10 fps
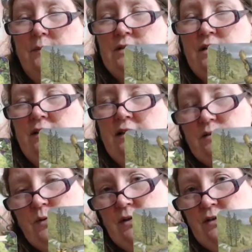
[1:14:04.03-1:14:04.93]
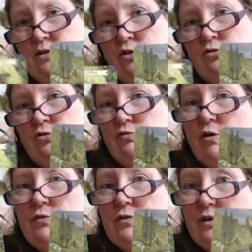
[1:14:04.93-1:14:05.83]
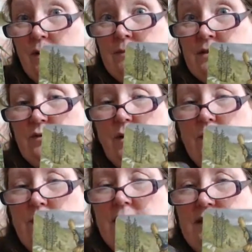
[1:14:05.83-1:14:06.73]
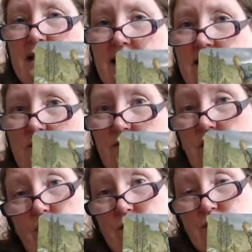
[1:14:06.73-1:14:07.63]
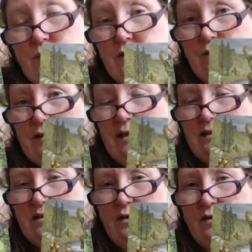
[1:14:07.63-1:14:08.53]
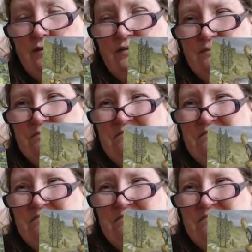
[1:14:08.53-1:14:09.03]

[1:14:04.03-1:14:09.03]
So that's where the non-growth comes from, and the Eight of Cups with all that kind of,